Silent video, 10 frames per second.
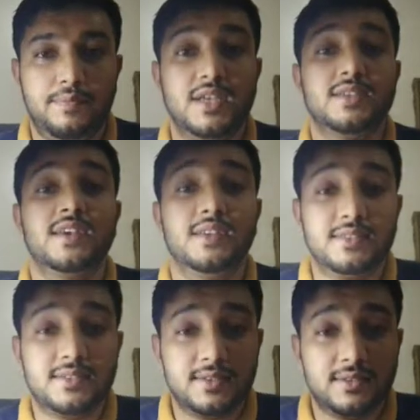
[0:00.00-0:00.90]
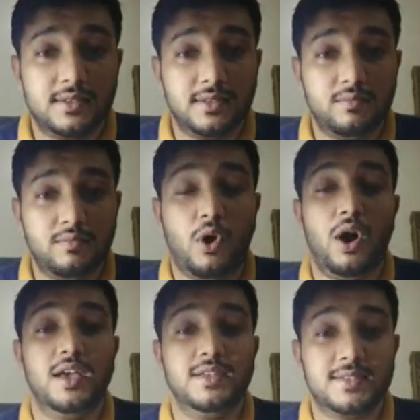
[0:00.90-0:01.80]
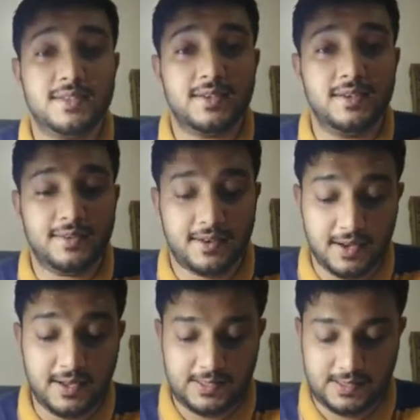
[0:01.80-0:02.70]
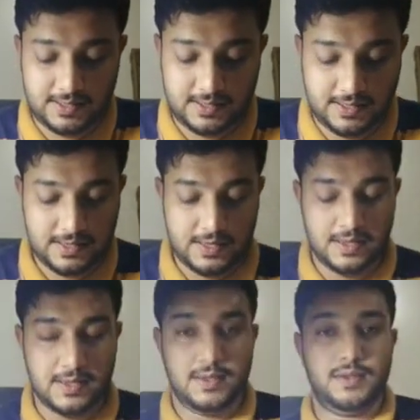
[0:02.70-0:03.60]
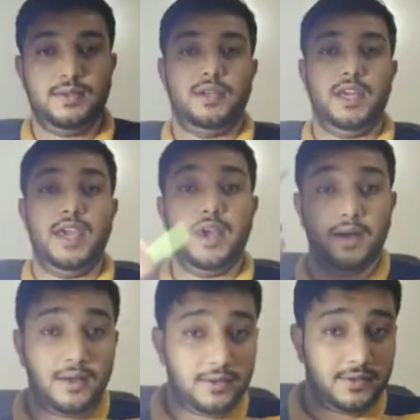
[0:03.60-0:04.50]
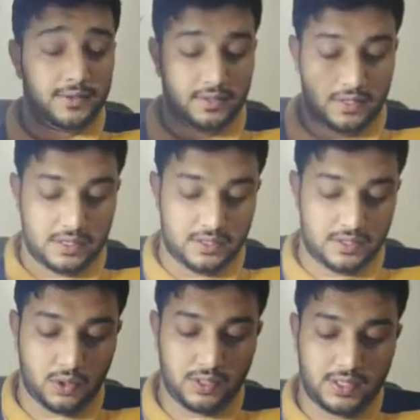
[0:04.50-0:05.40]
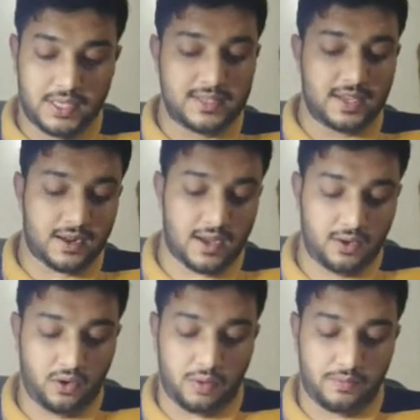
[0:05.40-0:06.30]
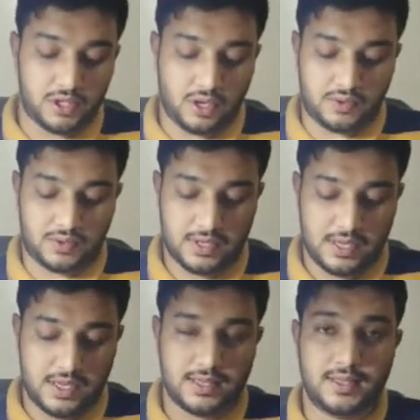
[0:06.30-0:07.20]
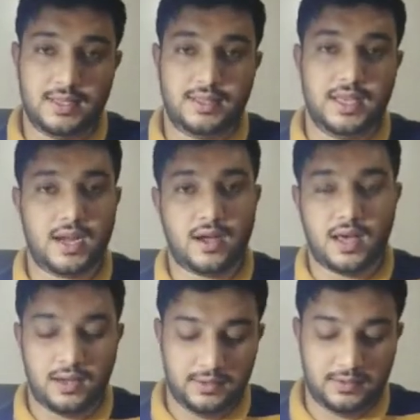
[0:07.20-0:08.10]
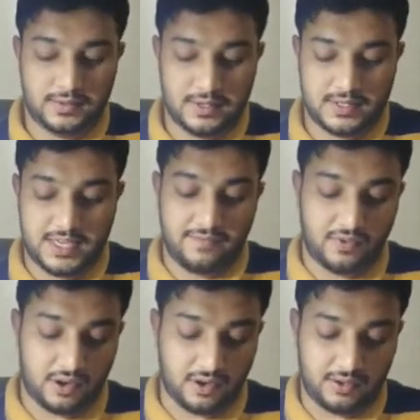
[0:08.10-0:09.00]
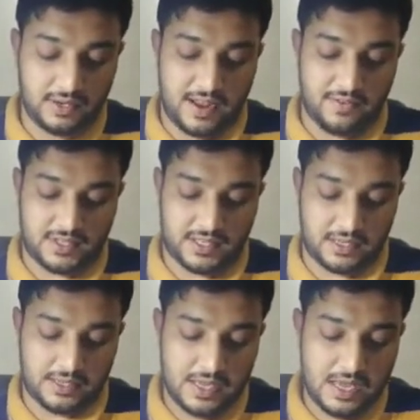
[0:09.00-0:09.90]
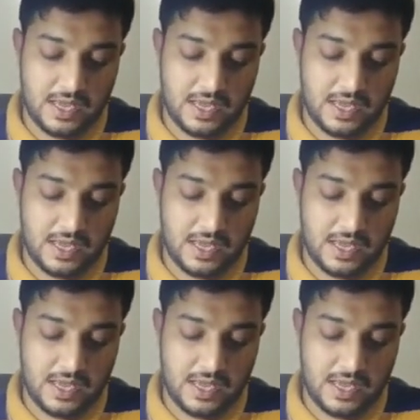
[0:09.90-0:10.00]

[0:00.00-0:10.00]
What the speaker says: persons, boys, girls, hair. So these are all common nouns. They are all same for everything.